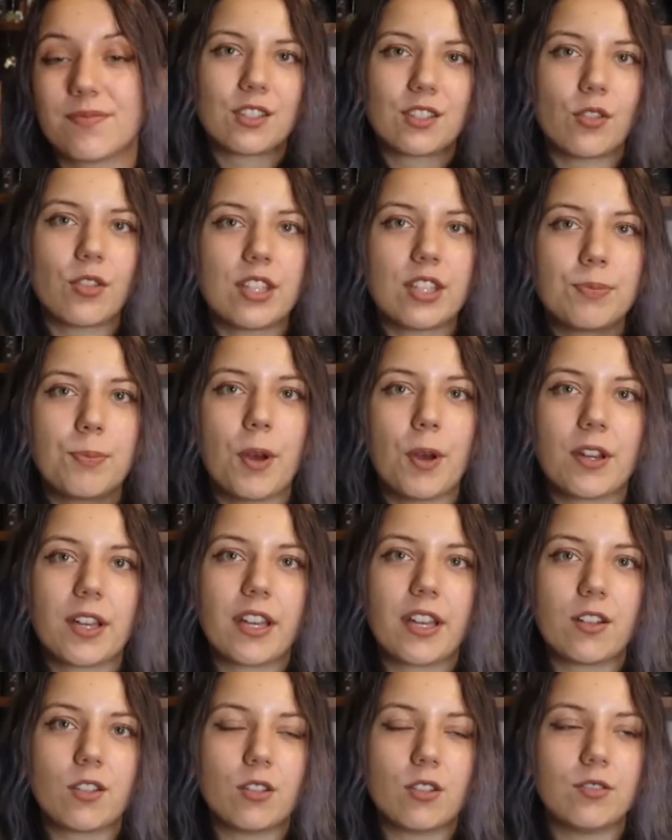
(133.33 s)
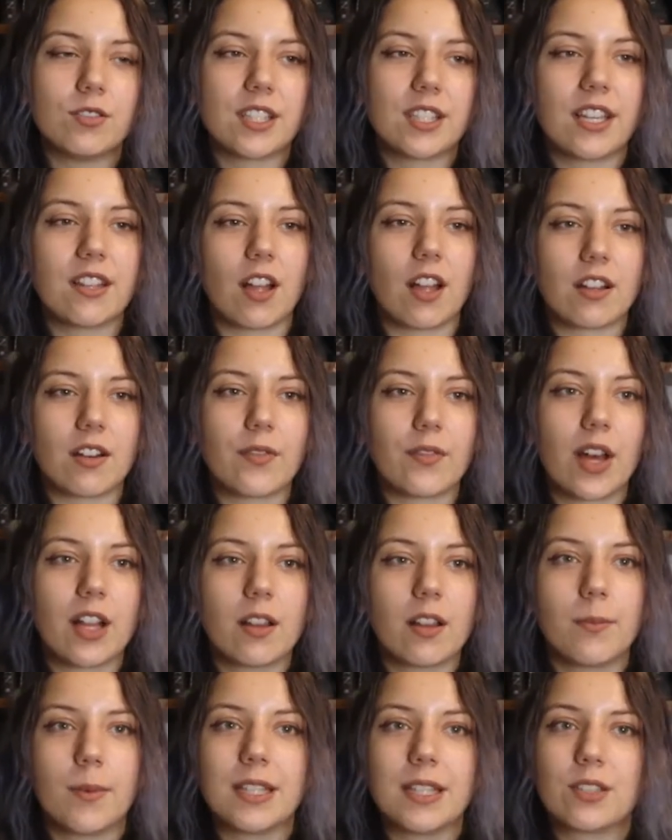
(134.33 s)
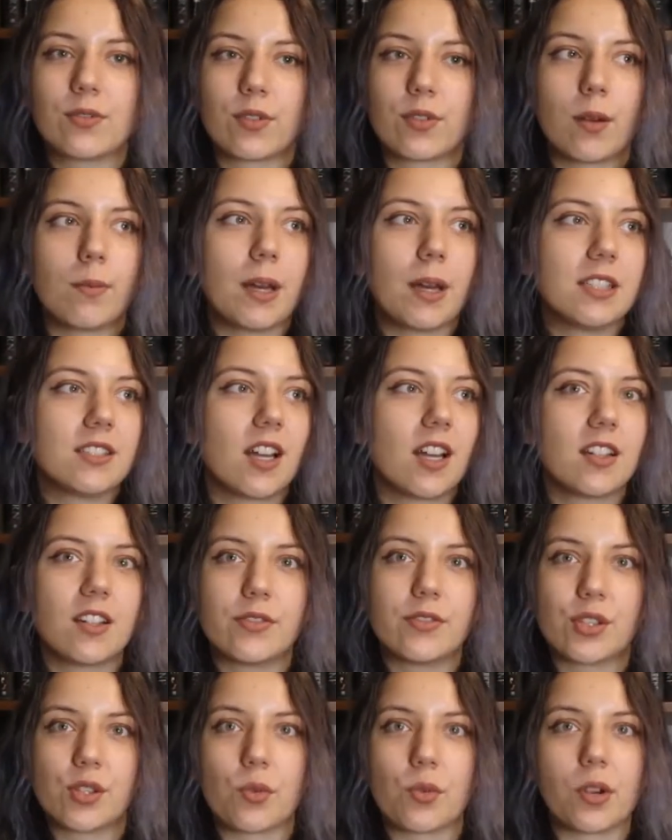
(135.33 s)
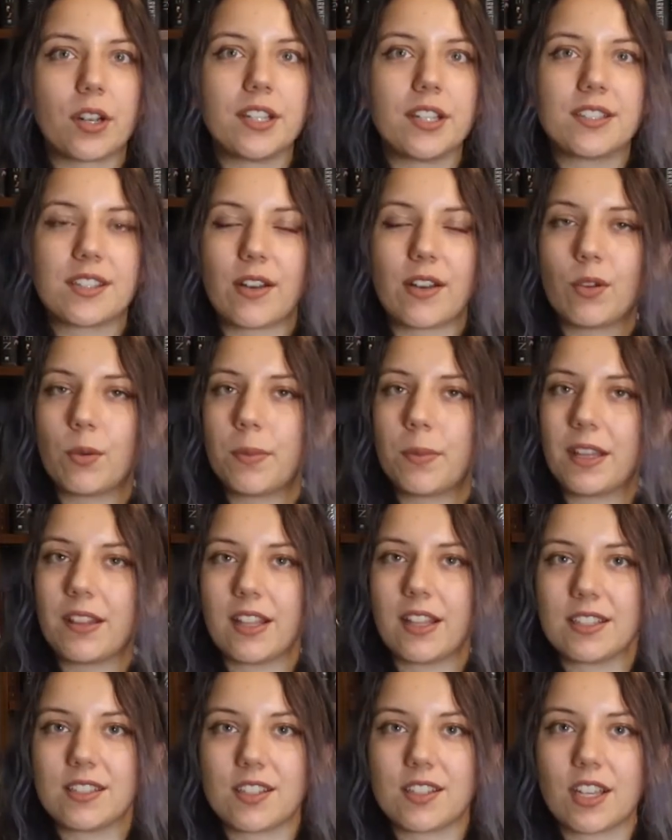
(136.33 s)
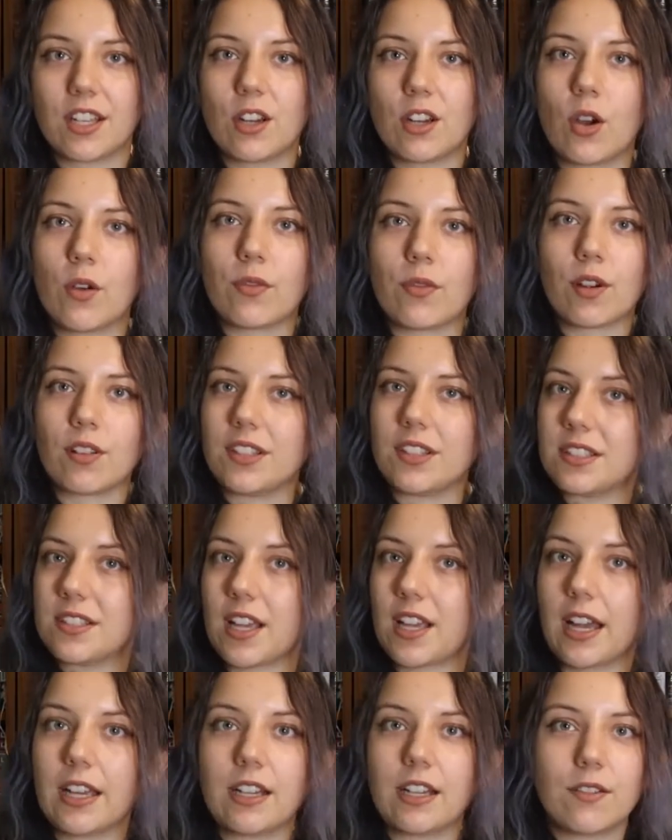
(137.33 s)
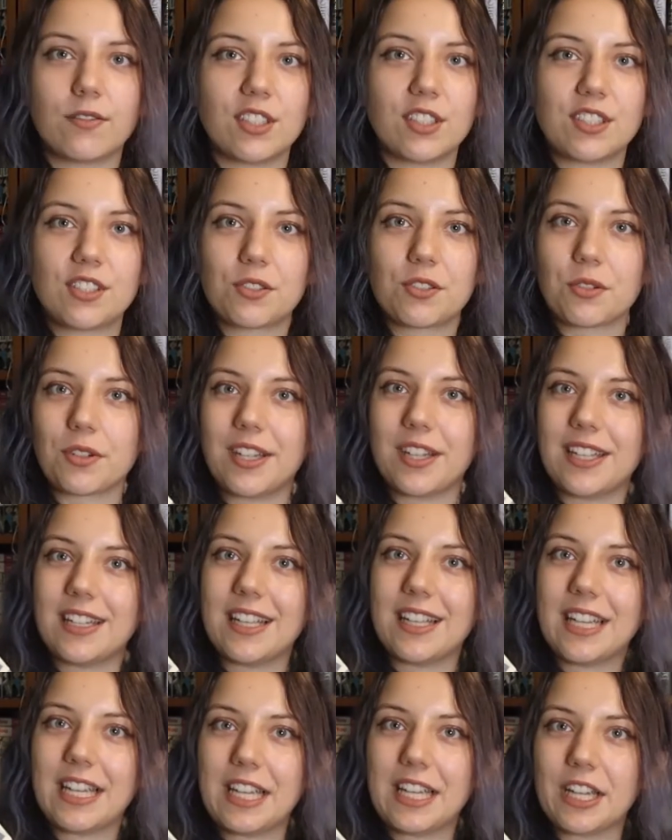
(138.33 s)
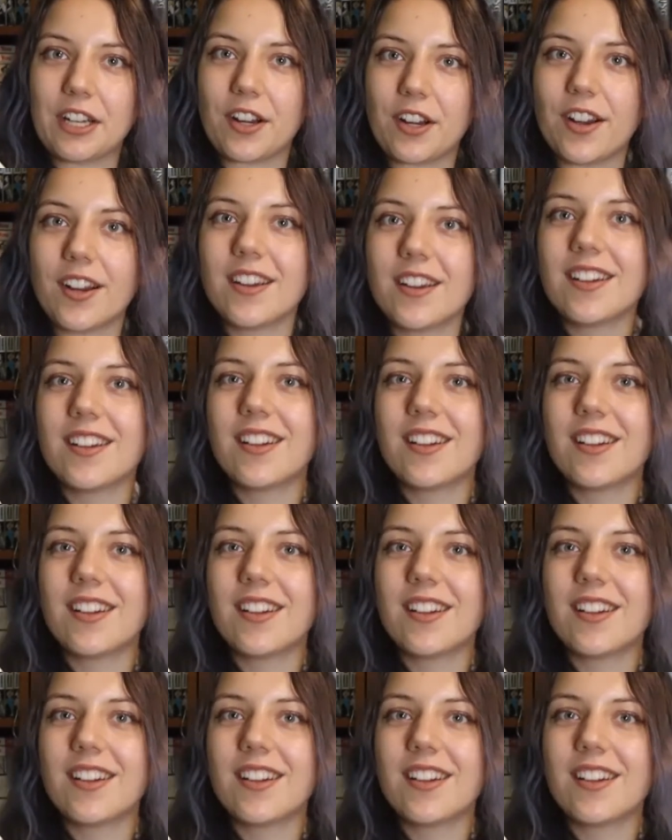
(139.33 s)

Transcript: So this book includes a lot of elements from a ton of stories that will be listed over on the side of the screen here